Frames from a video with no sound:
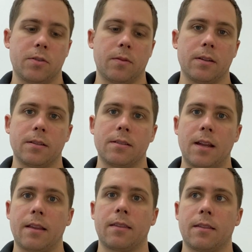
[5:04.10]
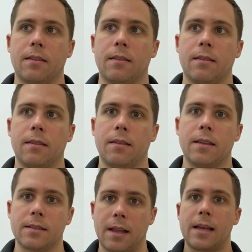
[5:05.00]
was not
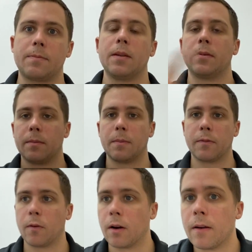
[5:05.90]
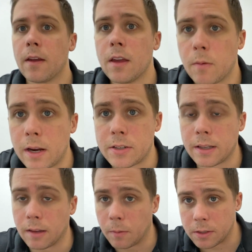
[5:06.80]
this last meet, but the meet before. We actually
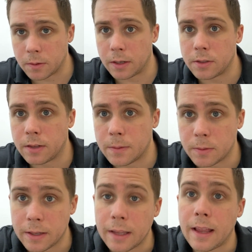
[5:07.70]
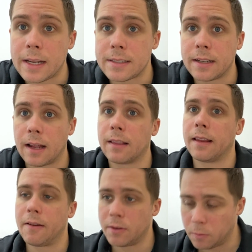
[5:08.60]
did low bar squat 2 times a week. It lasted
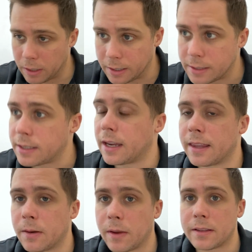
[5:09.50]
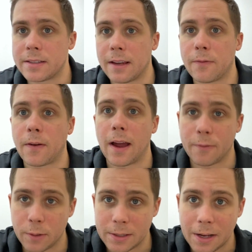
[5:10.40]
11 weeks, and then we had to take
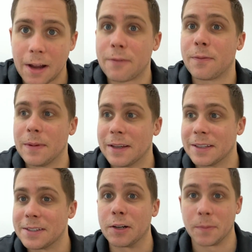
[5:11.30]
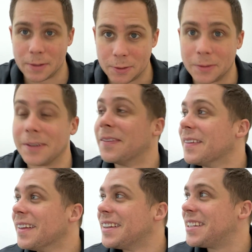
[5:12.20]
5 weeks off because I hurt my shoulder.
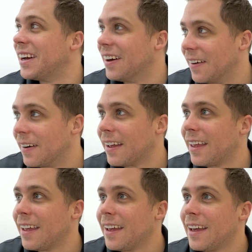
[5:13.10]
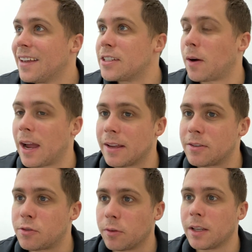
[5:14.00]
So I
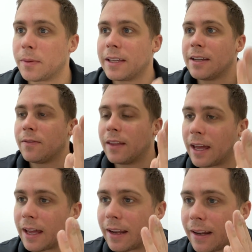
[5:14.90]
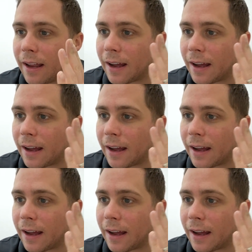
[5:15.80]
truly believe that